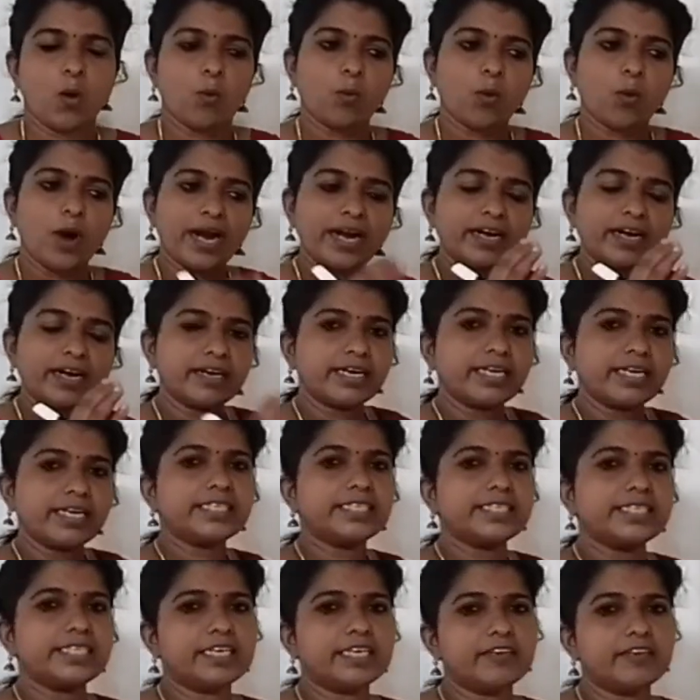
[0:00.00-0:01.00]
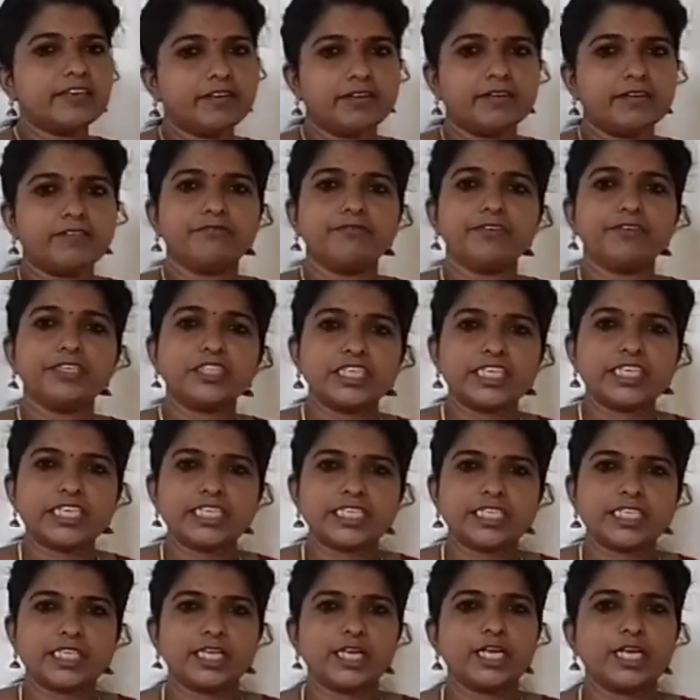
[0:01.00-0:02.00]
One region which
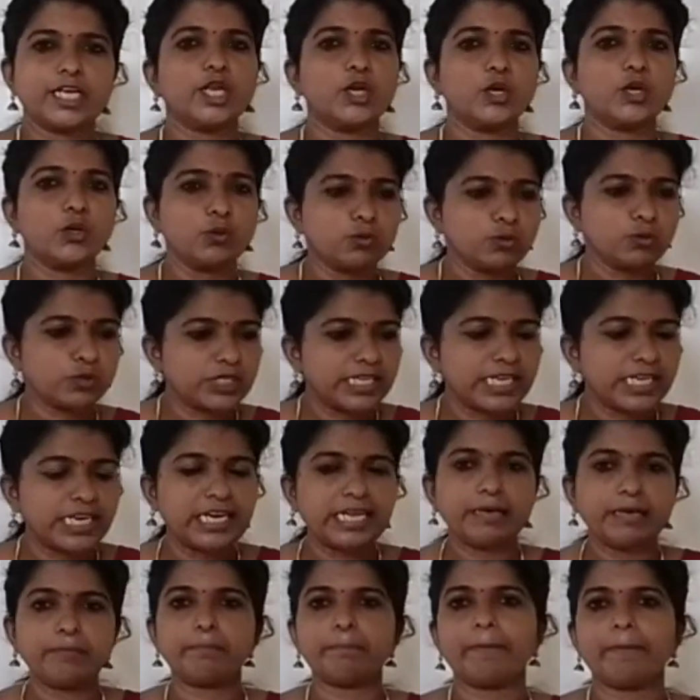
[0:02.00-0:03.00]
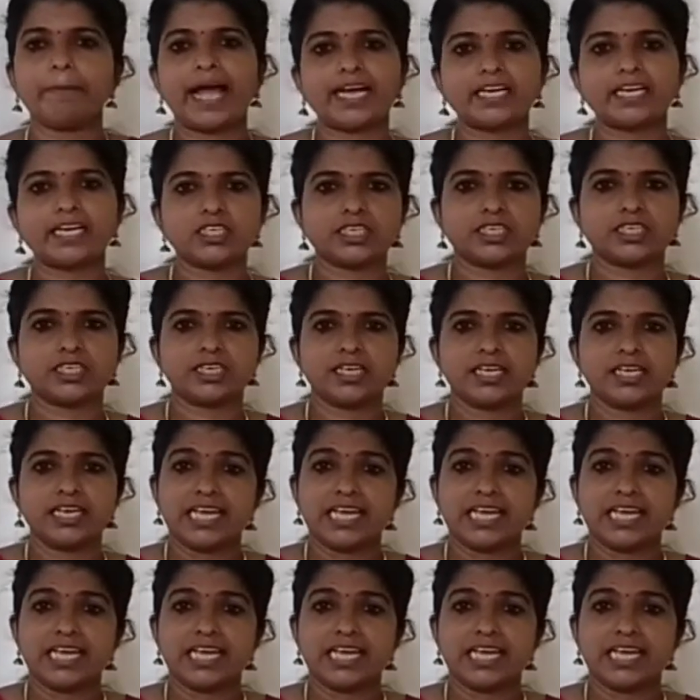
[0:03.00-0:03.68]
is loosely packed,